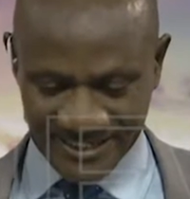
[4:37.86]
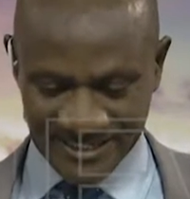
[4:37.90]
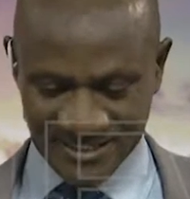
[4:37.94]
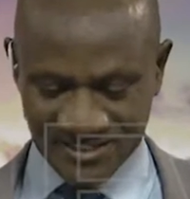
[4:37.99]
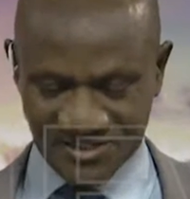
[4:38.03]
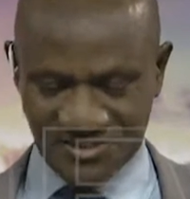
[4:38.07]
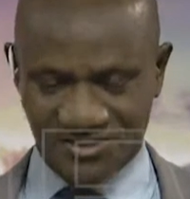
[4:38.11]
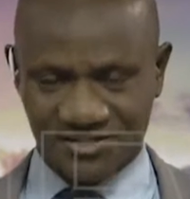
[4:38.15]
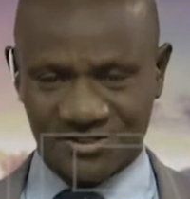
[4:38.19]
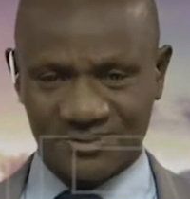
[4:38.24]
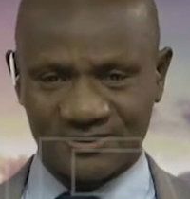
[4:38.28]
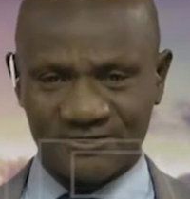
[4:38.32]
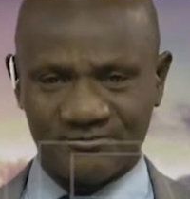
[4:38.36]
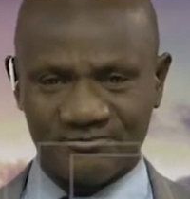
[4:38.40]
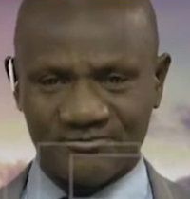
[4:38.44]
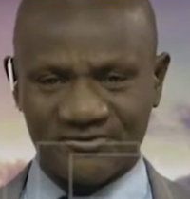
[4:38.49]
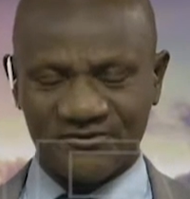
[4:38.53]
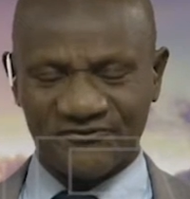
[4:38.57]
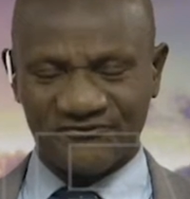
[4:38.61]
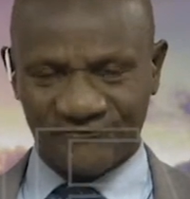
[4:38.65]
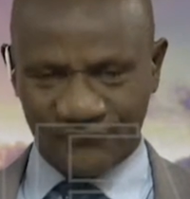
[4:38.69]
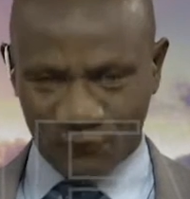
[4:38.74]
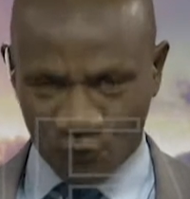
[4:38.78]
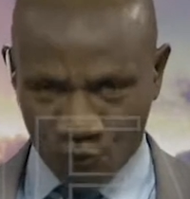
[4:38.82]
his
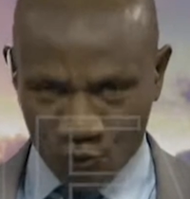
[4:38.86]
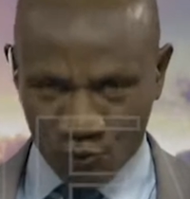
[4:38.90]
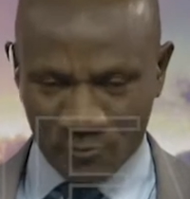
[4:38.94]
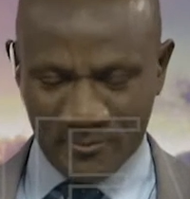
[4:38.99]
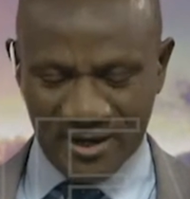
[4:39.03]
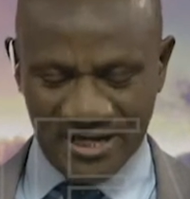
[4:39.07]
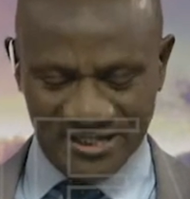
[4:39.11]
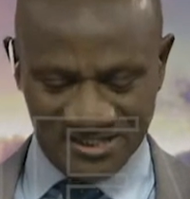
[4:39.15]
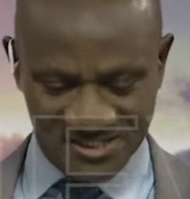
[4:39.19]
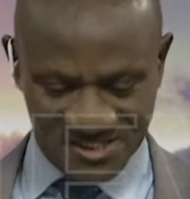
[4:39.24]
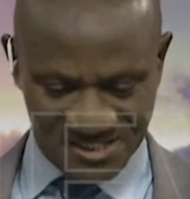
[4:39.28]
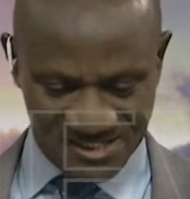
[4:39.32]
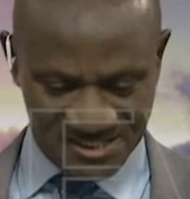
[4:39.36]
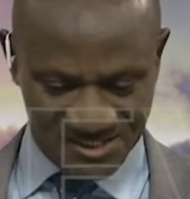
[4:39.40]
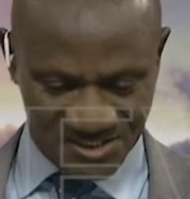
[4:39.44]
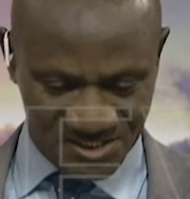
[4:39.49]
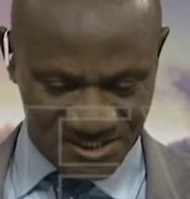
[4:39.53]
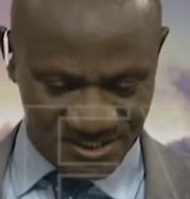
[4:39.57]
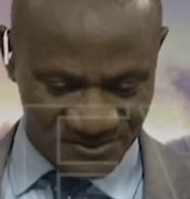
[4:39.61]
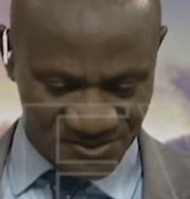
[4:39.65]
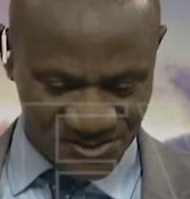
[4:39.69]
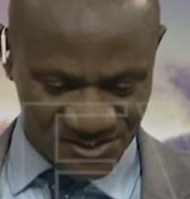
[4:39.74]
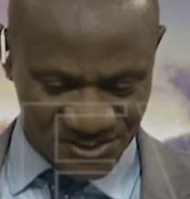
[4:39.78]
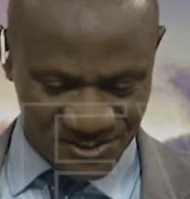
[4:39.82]

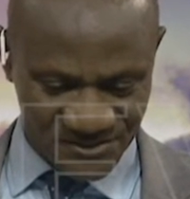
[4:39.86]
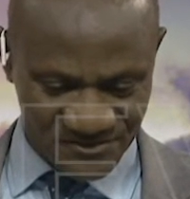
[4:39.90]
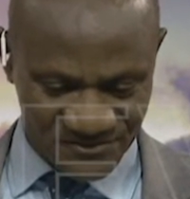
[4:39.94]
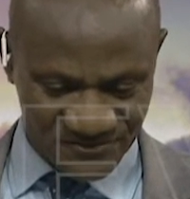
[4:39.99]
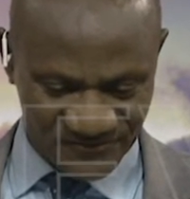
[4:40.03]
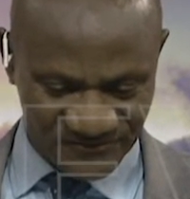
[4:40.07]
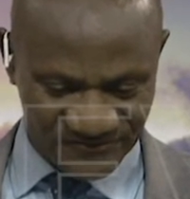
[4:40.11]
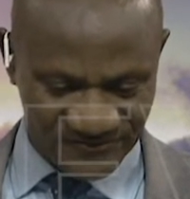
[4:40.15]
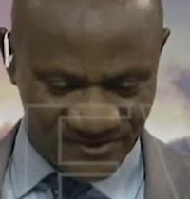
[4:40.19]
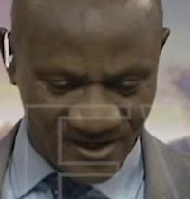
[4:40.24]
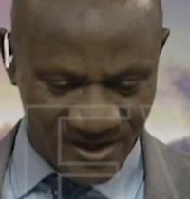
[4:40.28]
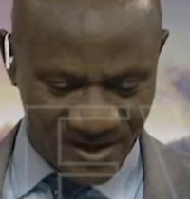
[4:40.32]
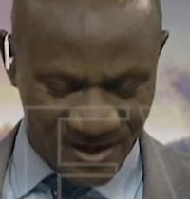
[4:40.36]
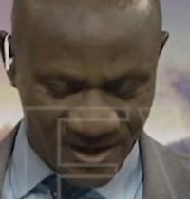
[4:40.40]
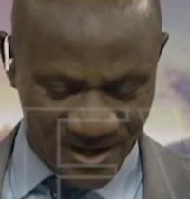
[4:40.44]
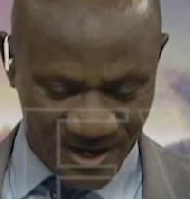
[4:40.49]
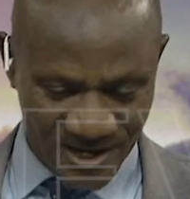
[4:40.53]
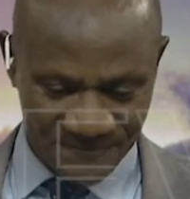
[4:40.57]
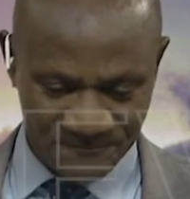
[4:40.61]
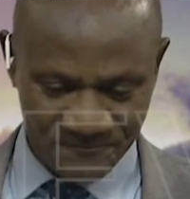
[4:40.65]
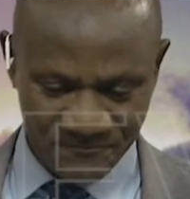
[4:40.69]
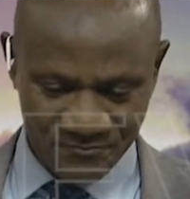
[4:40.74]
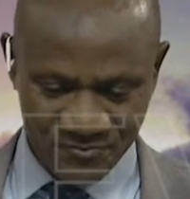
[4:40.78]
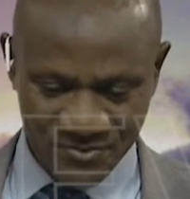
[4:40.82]
performances, you know, so
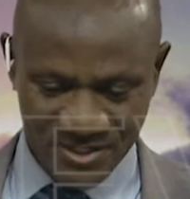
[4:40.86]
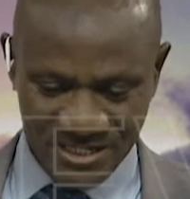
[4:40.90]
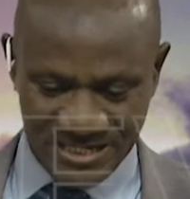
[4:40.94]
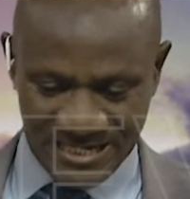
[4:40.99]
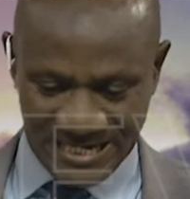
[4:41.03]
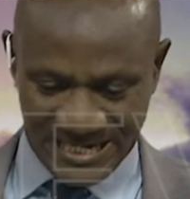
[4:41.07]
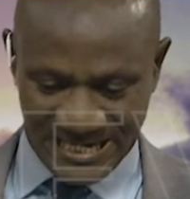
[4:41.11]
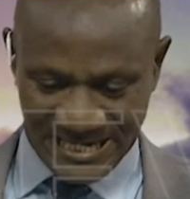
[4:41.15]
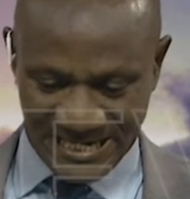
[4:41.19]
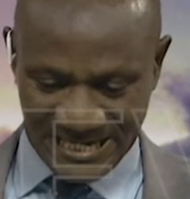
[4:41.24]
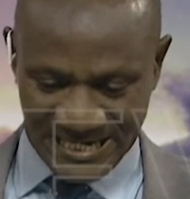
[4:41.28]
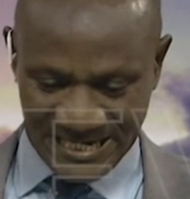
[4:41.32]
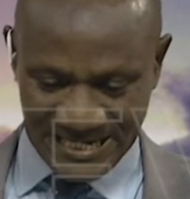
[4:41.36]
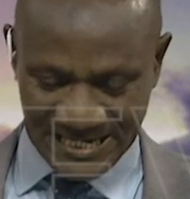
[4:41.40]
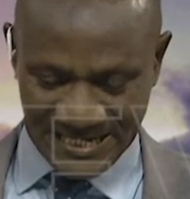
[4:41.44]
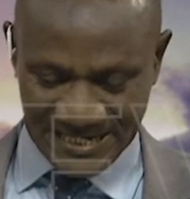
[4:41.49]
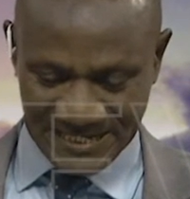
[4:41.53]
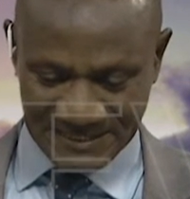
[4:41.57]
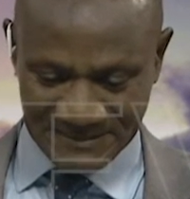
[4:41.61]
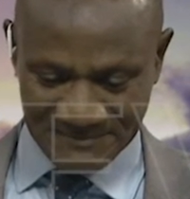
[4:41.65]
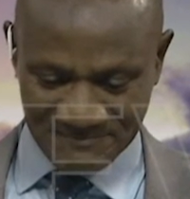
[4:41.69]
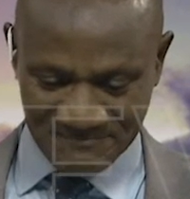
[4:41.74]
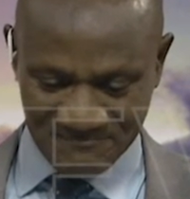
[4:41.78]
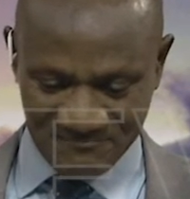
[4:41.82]
far.
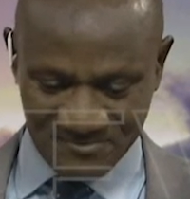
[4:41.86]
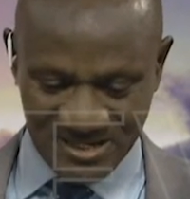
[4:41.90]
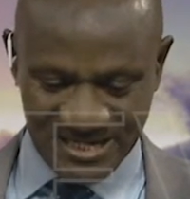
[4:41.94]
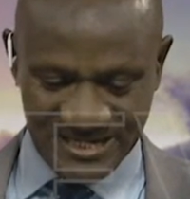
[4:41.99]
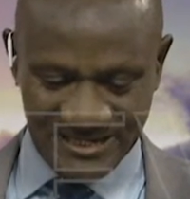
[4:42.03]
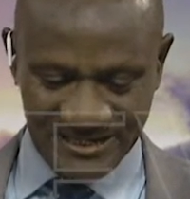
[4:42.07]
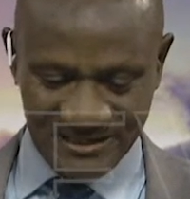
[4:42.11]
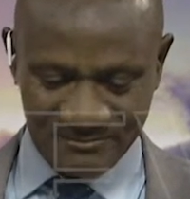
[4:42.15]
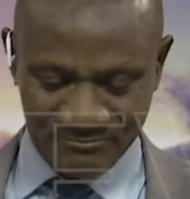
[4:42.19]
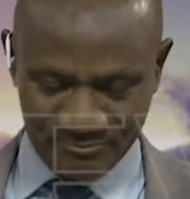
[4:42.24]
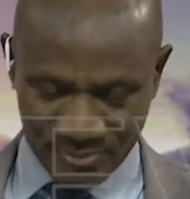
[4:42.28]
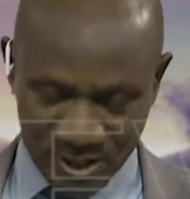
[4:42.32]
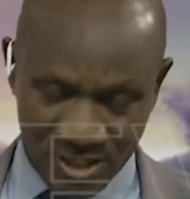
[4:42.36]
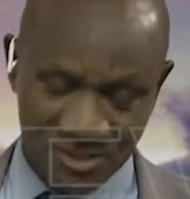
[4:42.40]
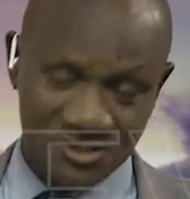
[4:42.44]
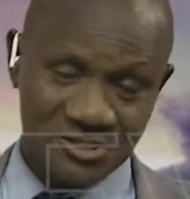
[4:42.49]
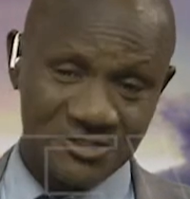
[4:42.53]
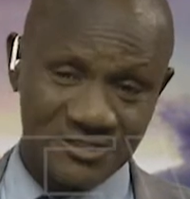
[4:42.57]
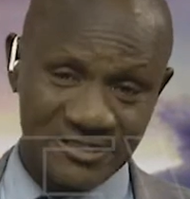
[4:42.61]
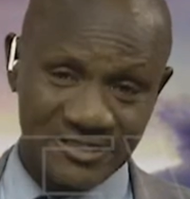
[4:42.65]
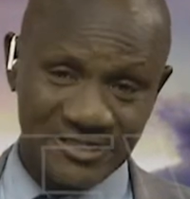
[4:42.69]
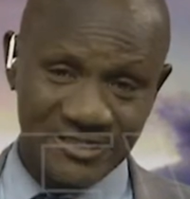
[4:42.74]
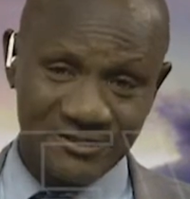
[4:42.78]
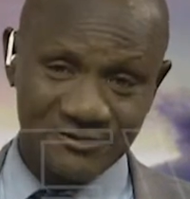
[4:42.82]
Um,
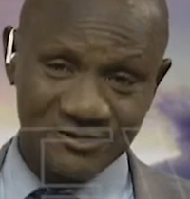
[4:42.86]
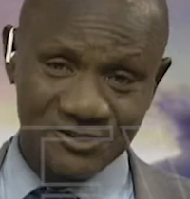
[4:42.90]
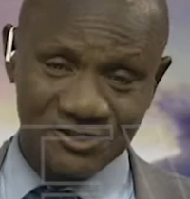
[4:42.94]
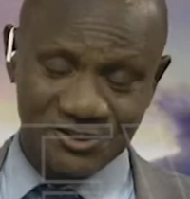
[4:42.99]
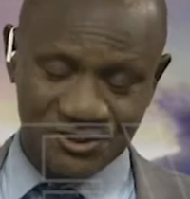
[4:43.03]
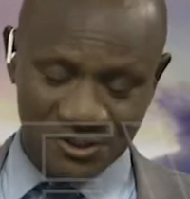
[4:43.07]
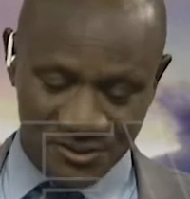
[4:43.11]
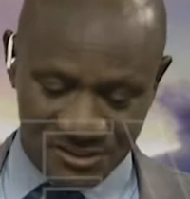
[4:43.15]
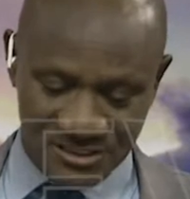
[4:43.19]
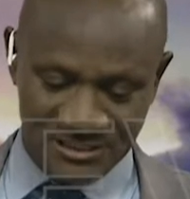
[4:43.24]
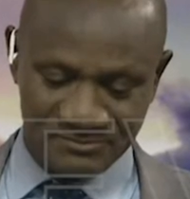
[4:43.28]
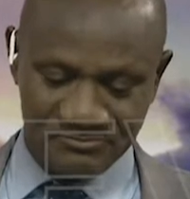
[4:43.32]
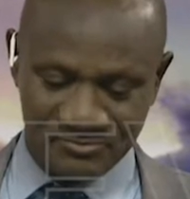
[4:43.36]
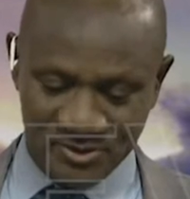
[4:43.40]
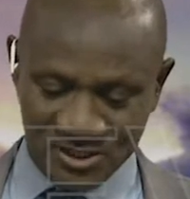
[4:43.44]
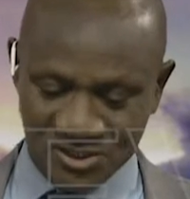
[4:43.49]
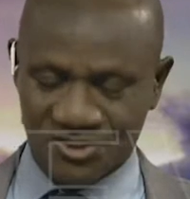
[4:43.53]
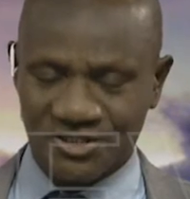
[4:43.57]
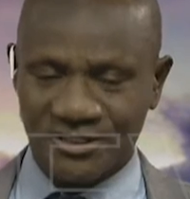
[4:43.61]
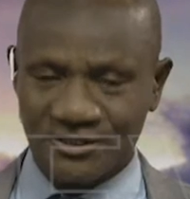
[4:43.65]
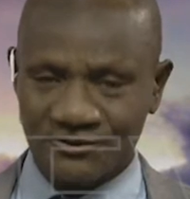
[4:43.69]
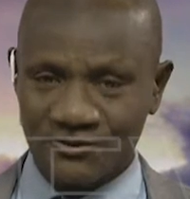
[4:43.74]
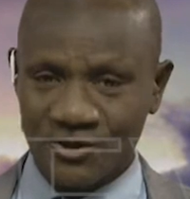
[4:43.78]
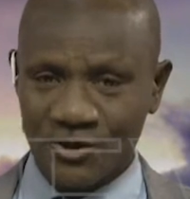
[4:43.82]
but, you know,
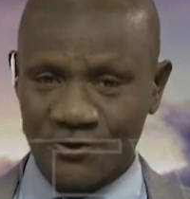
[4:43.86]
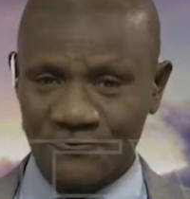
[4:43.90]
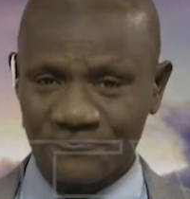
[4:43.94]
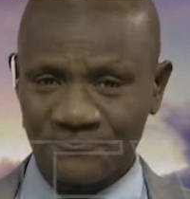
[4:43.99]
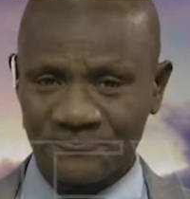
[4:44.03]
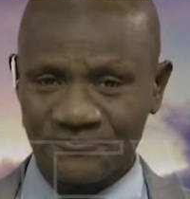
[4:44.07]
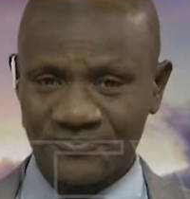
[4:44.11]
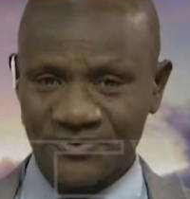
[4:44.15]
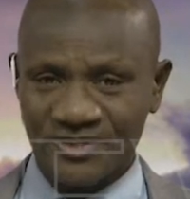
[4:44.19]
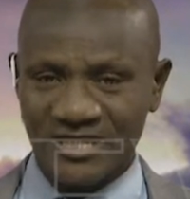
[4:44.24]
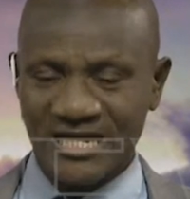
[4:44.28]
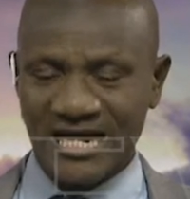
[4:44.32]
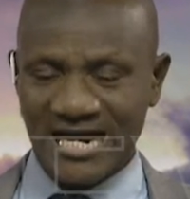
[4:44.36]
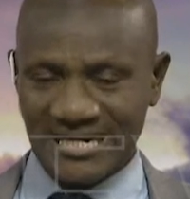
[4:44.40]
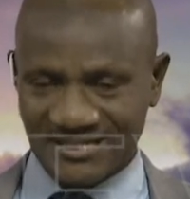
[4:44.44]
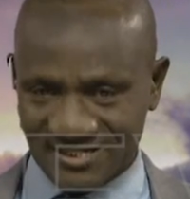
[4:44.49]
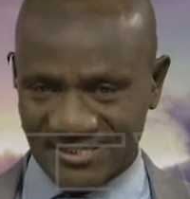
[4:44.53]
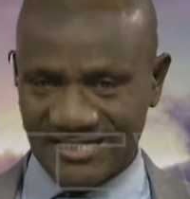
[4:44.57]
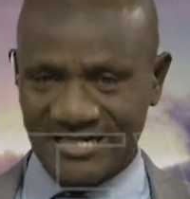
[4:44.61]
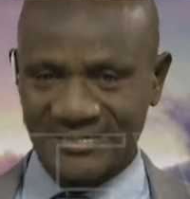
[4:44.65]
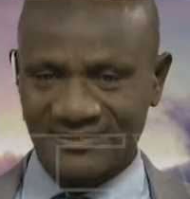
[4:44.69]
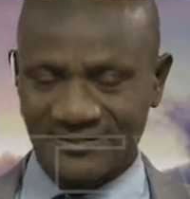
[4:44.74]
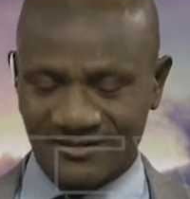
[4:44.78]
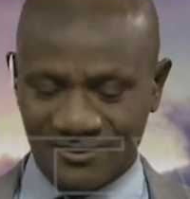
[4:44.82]
Joseph Pasiro
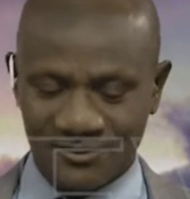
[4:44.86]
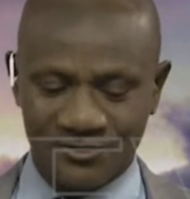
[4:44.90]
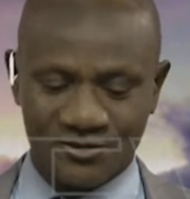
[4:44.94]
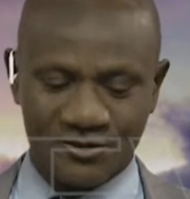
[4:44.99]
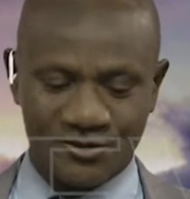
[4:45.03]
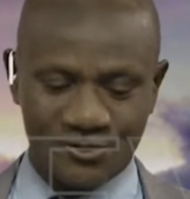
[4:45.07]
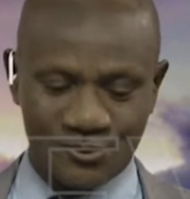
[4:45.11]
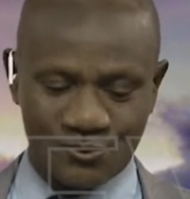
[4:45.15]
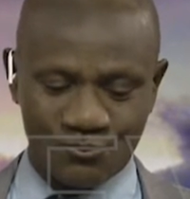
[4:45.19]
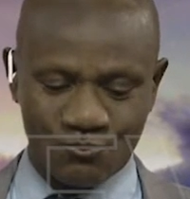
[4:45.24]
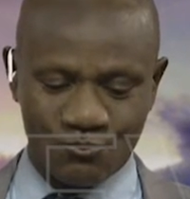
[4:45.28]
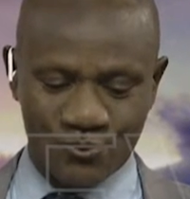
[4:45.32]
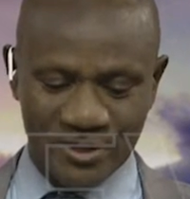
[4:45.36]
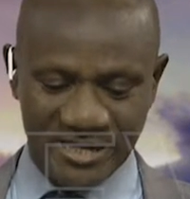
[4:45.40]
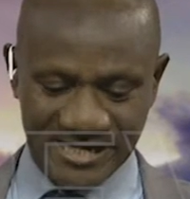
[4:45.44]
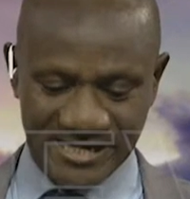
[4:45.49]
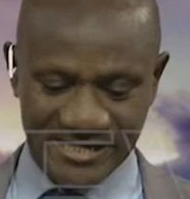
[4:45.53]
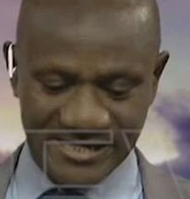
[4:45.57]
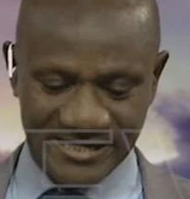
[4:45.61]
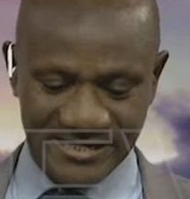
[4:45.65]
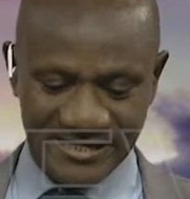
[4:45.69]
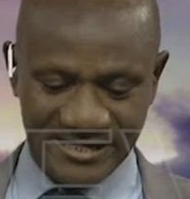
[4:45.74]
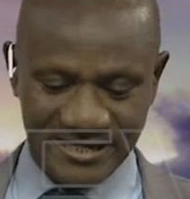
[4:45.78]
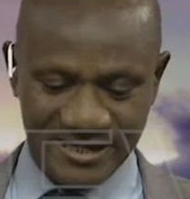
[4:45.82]
has said, look,
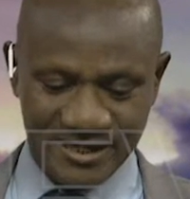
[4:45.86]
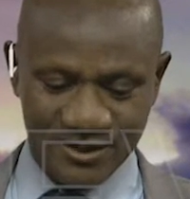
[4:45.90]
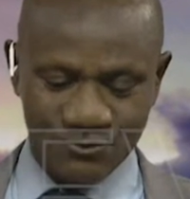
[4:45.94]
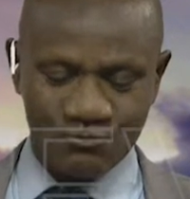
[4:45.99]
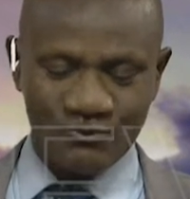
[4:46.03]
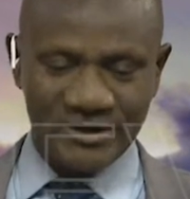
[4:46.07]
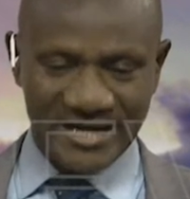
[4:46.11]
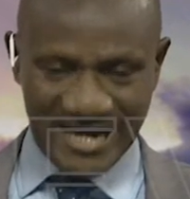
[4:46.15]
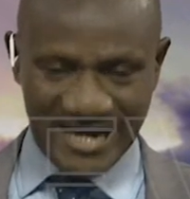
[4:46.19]
we